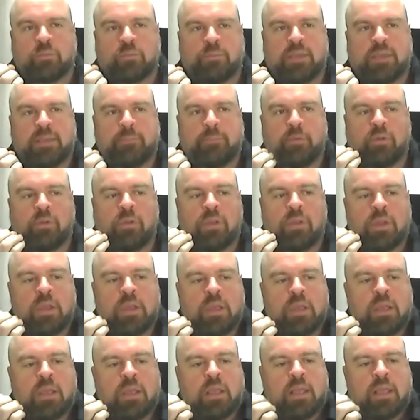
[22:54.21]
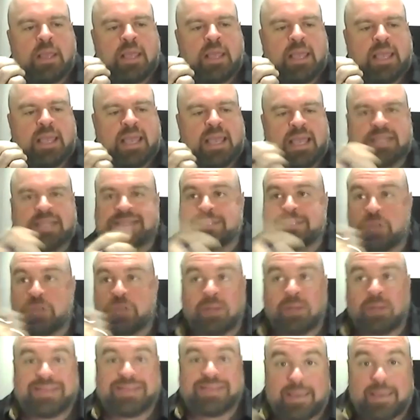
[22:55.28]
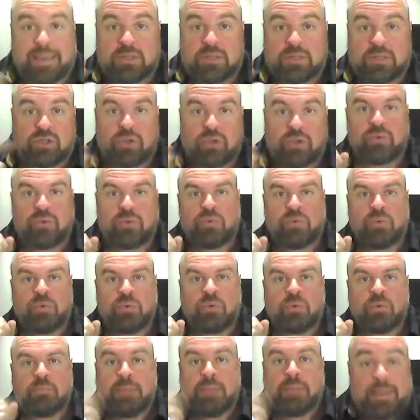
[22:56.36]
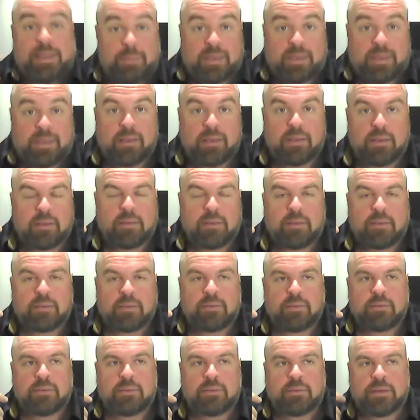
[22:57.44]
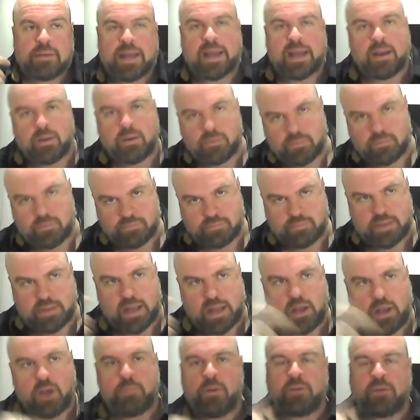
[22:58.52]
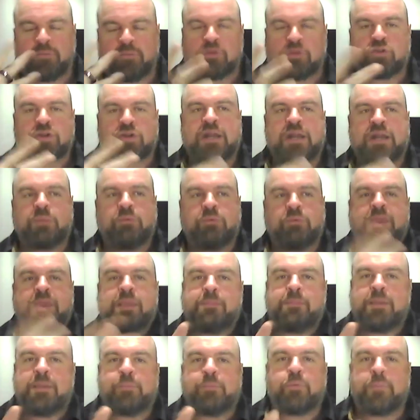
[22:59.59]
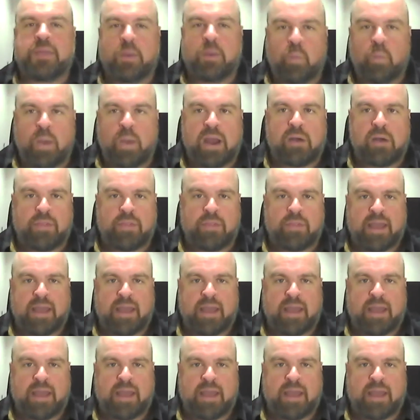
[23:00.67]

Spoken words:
with people, it's not them, it's you. Maybe. Now, I hope after training with me, people be aware on